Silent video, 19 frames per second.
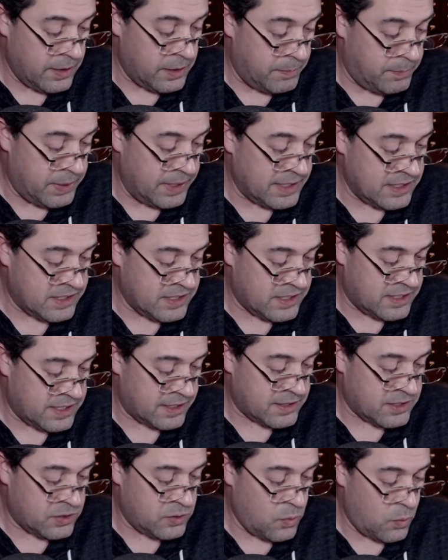The biggest
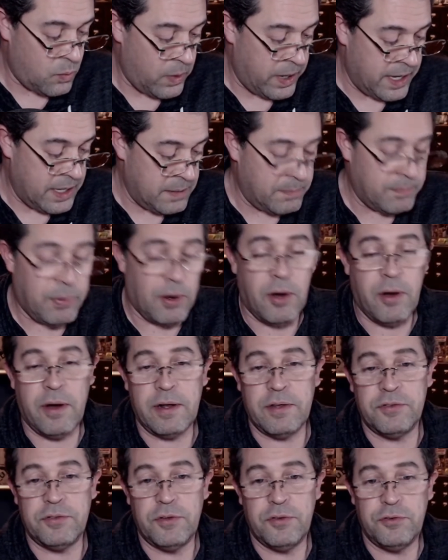6 Wade
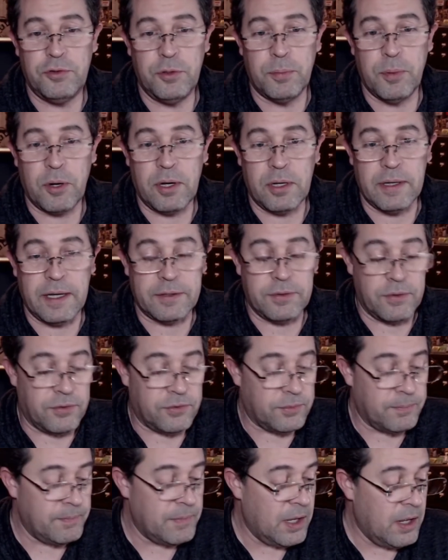Boggs Super
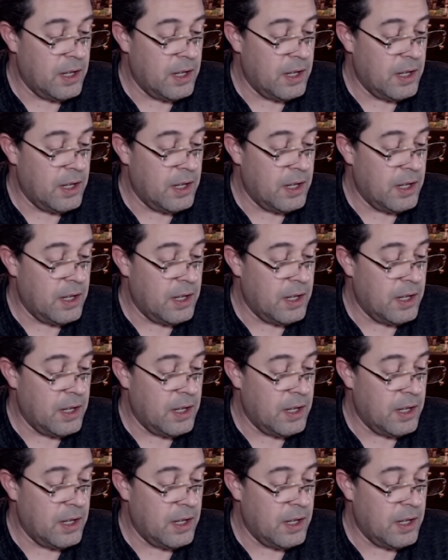Collectors.